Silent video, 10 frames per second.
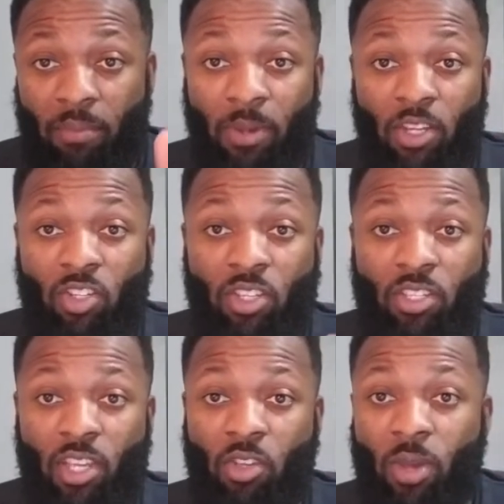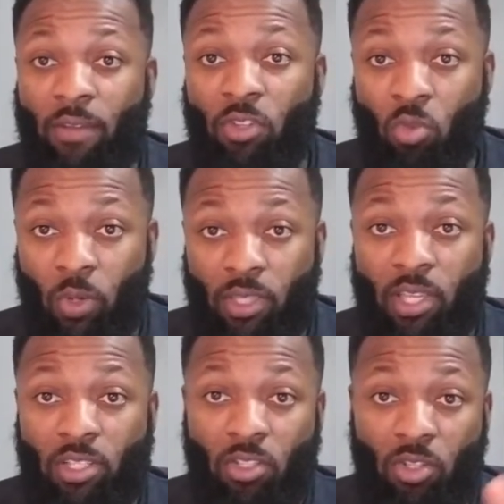patience, and you have to tweak
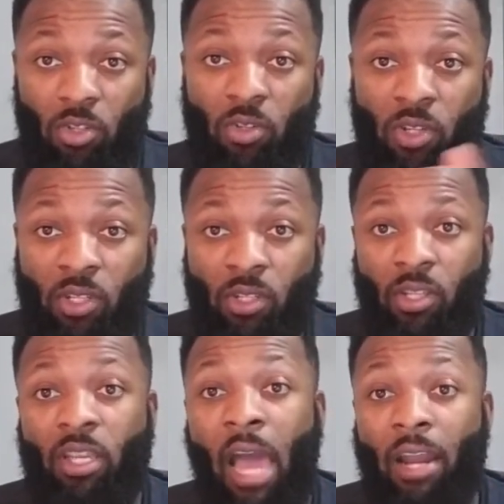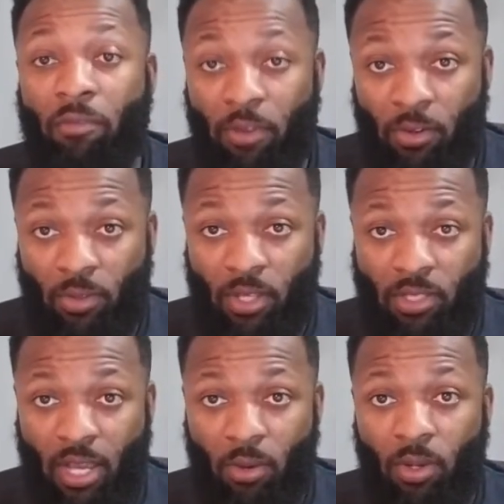things until you can kind of figure things
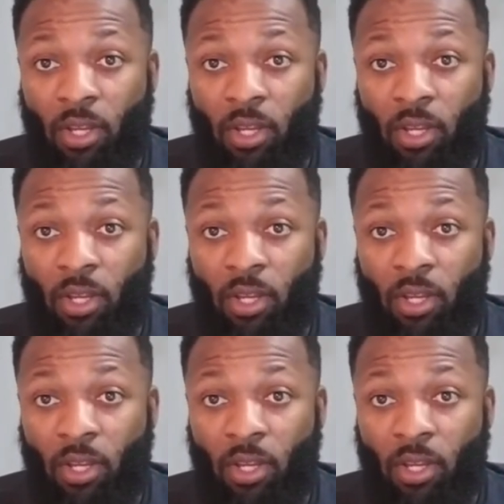out.